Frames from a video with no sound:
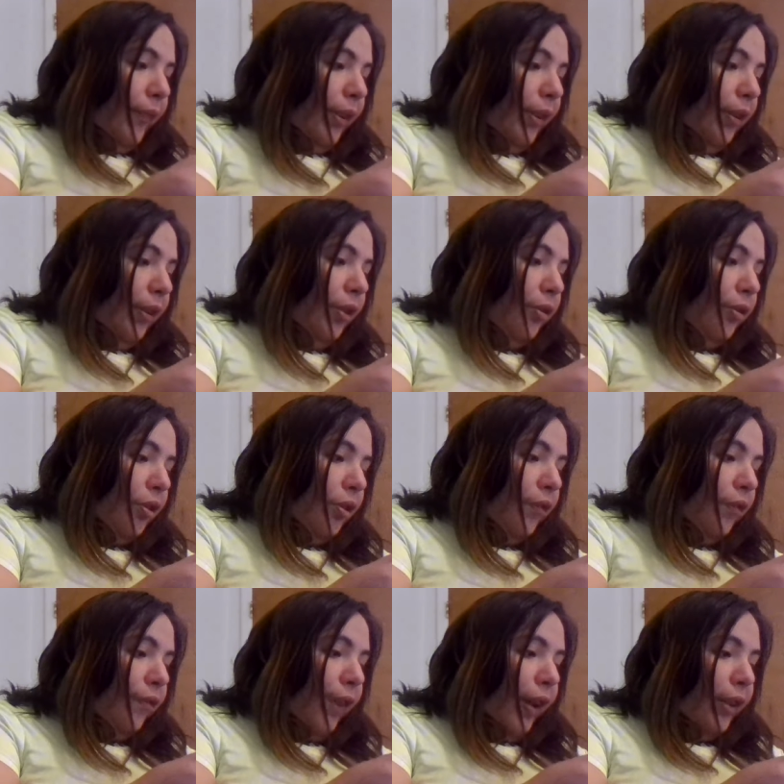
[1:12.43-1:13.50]
the
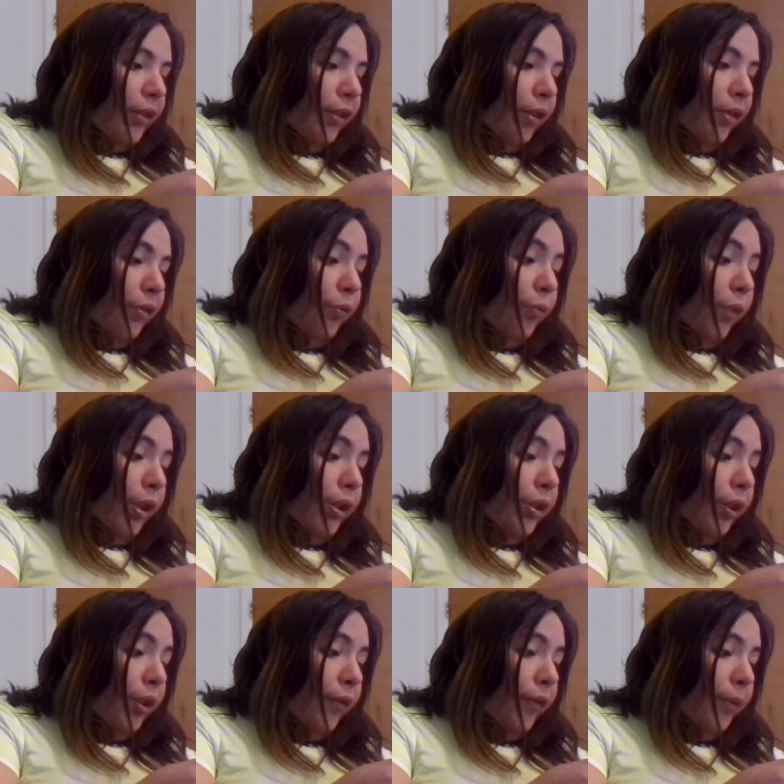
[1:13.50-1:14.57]
nutrition facts is one
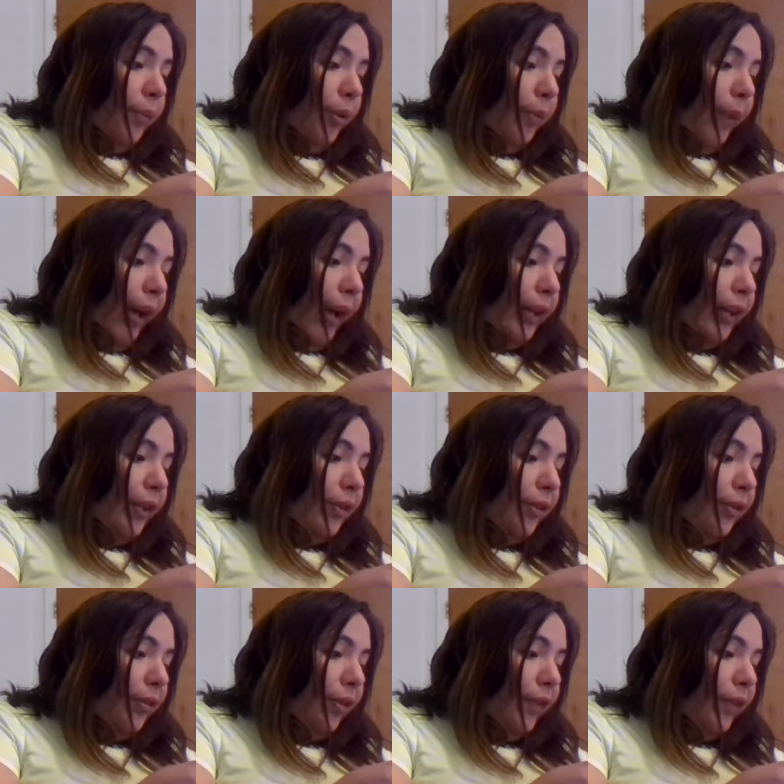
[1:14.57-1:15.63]
serving per package. The
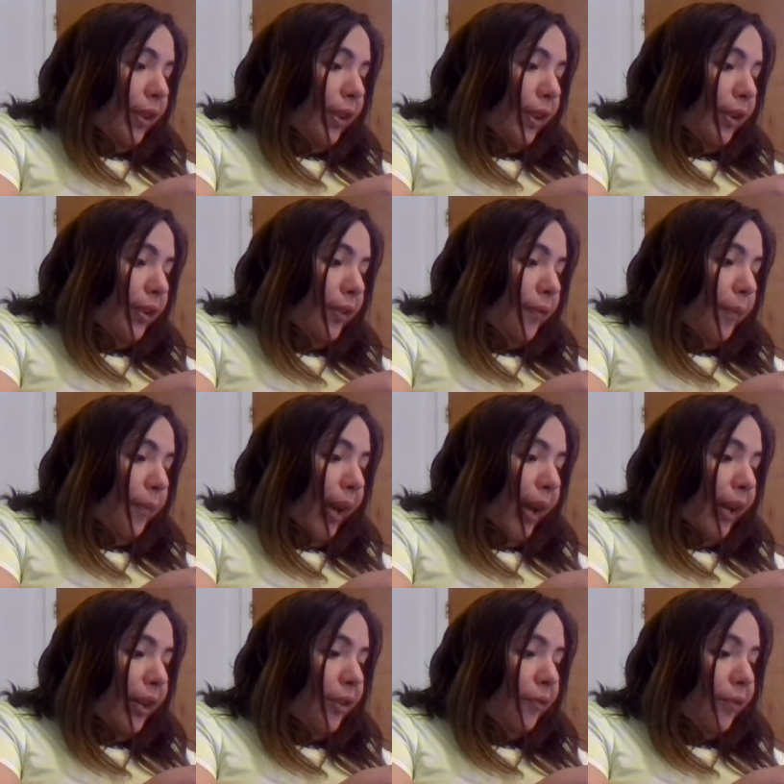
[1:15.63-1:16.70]
serving size is one
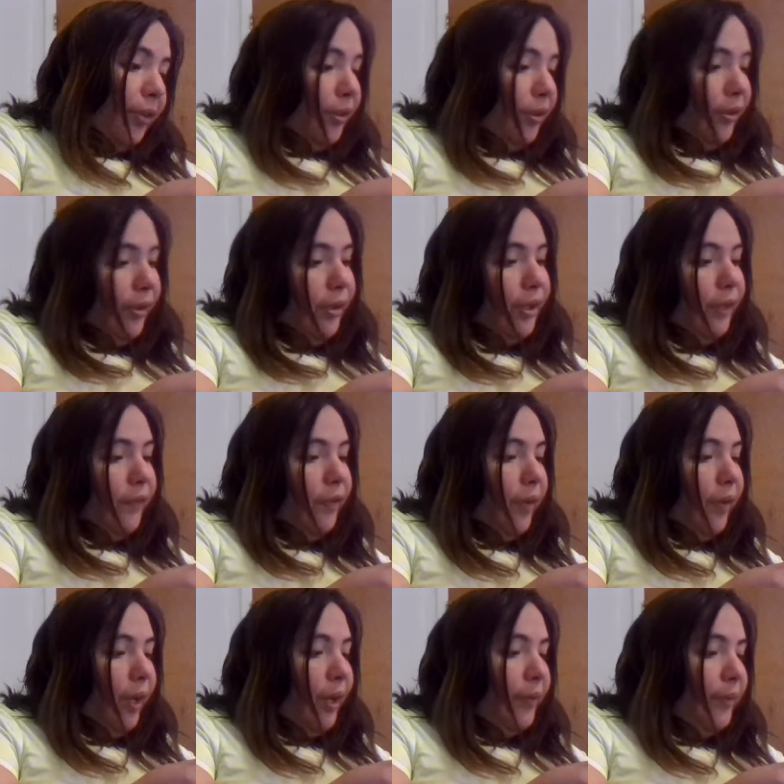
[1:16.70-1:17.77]
package, which is 37
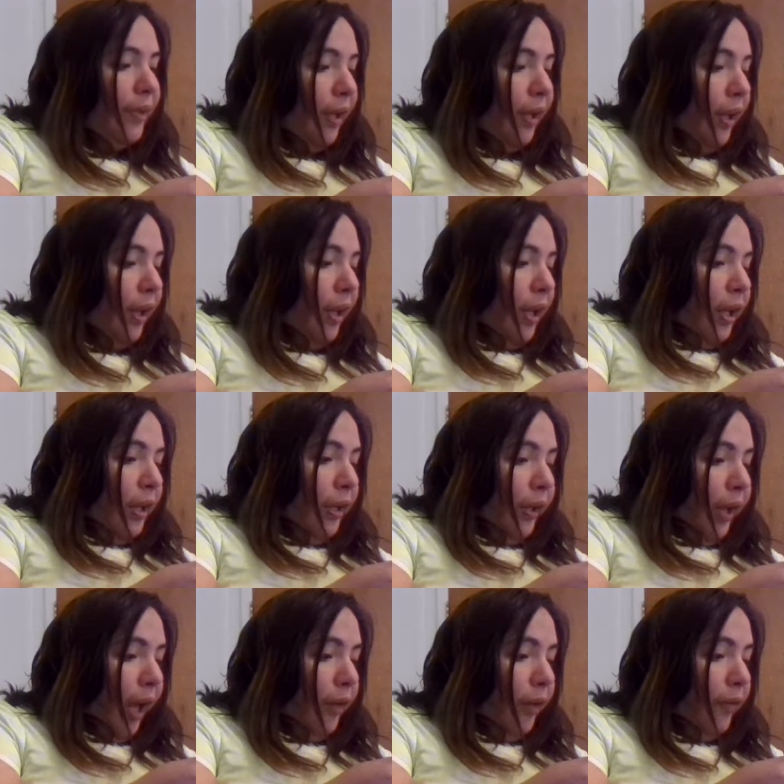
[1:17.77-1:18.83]
grams. The
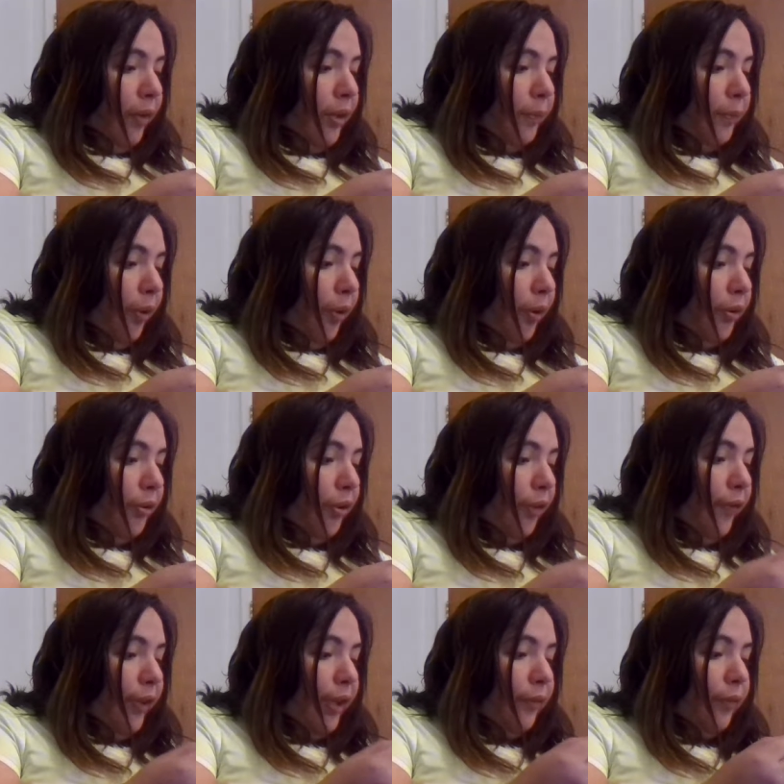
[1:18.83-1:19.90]
calories per
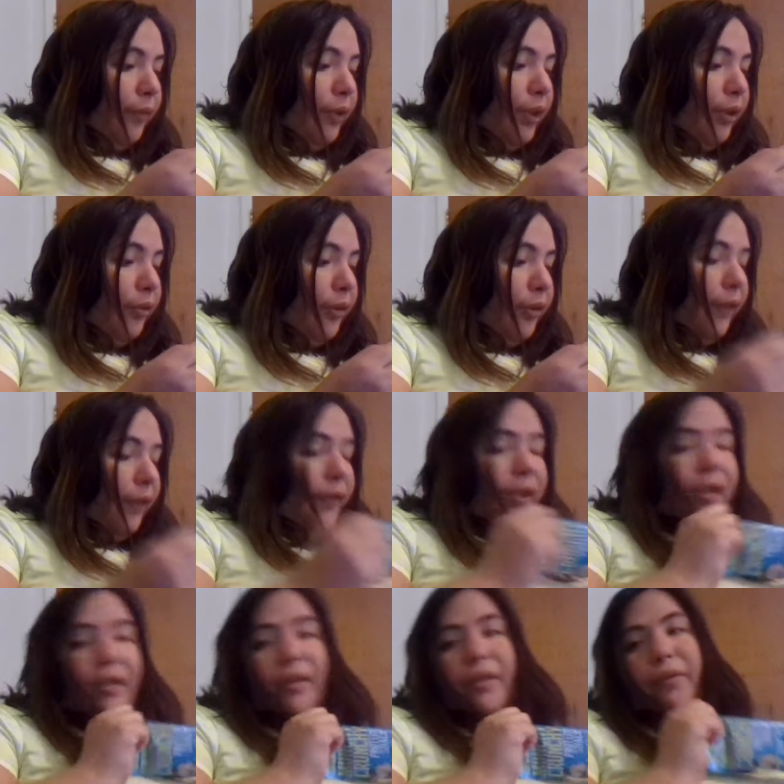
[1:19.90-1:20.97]
serving is 170.
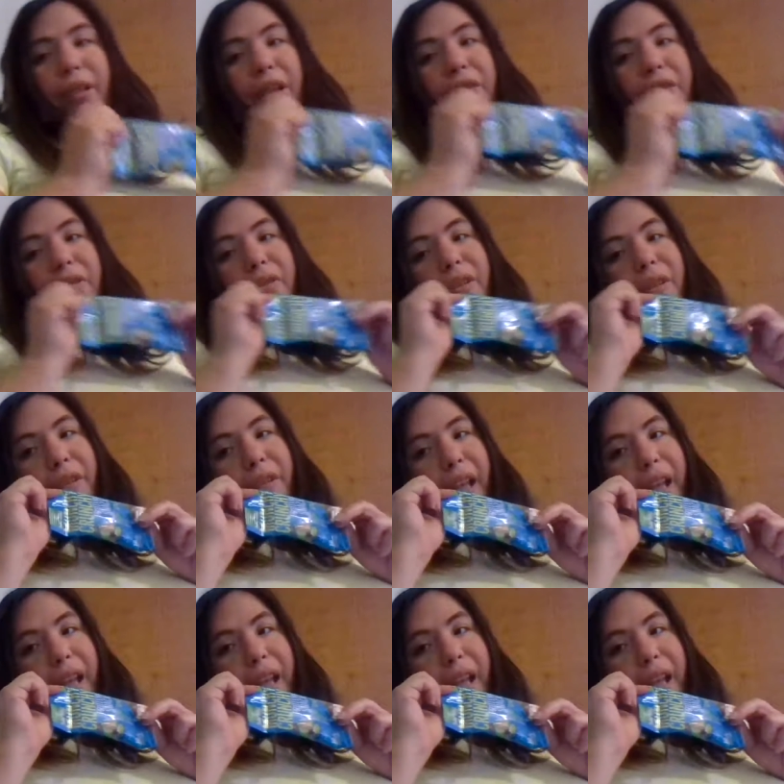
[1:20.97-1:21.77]
So there's 170